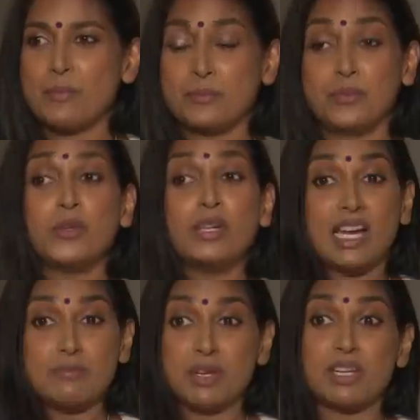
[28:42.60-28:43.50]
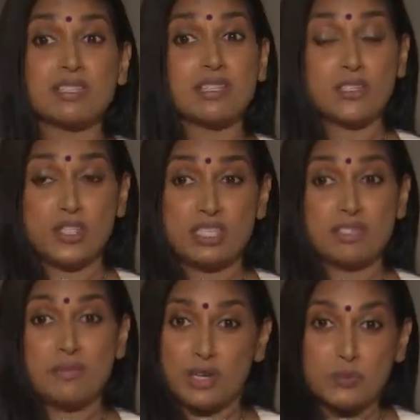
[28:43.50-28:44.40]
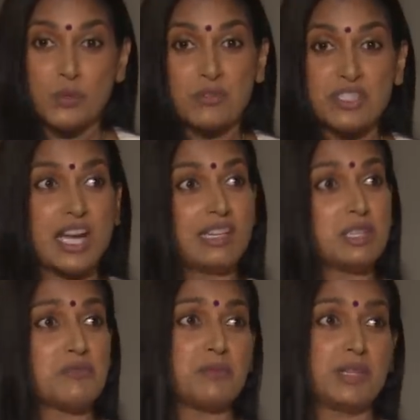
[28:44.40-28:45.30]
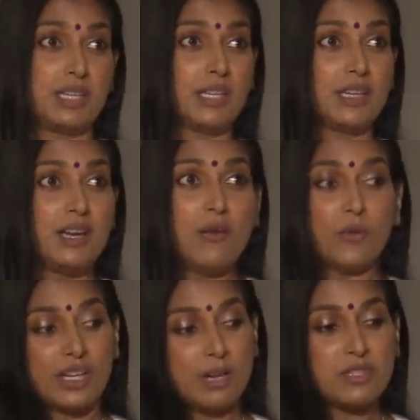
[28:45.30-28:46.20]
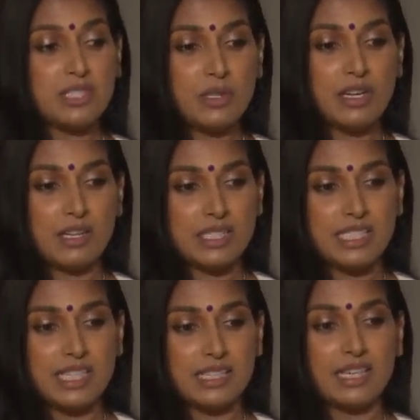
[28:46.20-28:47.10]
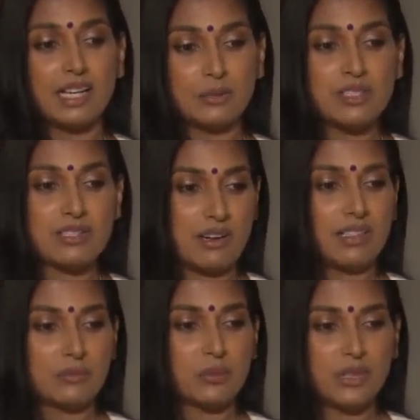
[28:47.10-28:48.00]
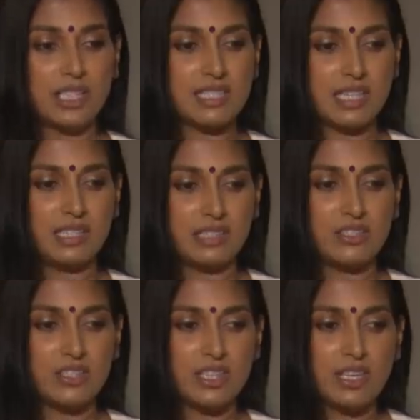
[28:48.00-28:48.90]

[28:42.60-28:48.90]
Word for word: Brulee because she's much more of a challenge for me. When I was doing Auntie Netta, I was kind of Brulee's age.